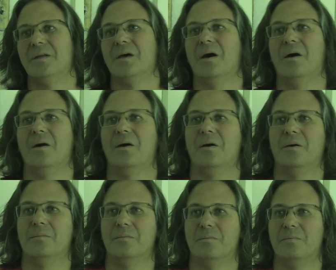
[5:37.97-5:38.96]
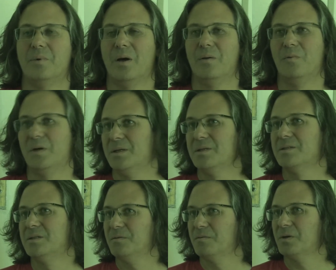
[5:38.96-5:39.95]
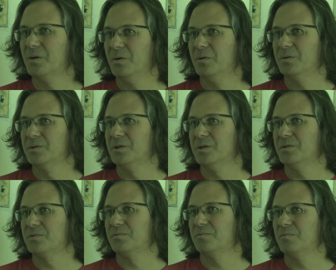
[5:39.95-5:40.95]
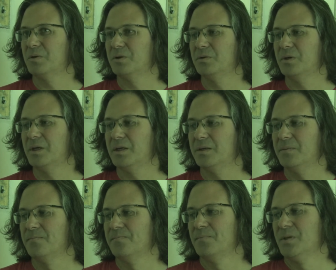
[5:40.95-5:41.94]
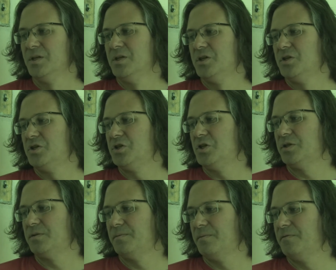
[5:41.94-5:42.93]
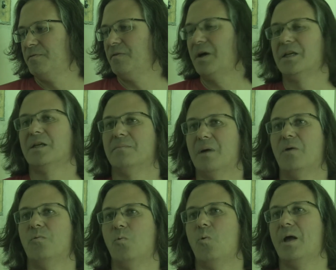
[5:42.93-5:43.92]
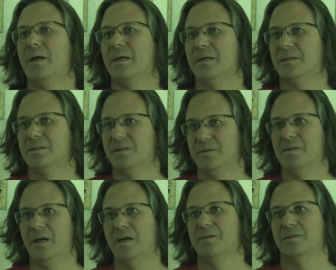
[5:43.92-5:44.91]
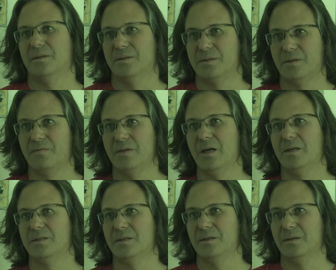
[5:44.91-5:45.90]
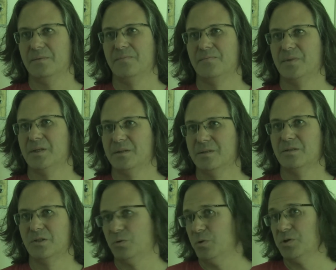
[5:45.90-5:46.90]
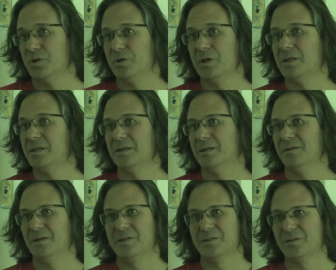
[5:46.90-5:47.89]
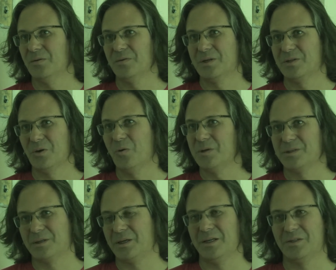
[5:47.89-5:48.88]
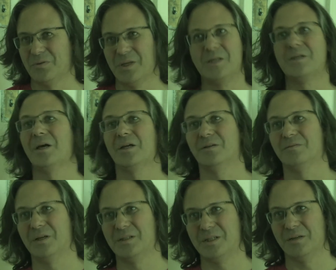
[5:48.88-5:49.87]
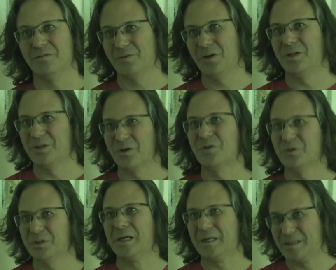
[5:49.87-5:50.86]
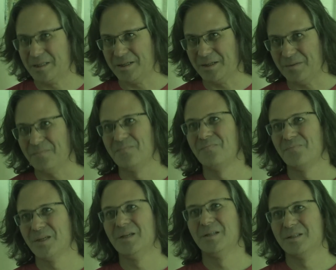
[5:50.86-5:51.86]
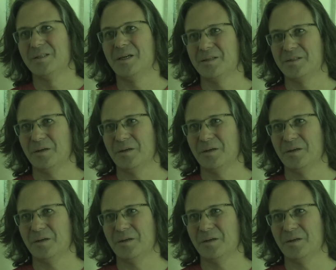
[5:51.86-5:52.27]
But what is difficult is really just finding my way to the essence of the idea, towards a good idea. And so that's always the case with any kind of idea. Finding a good idea takes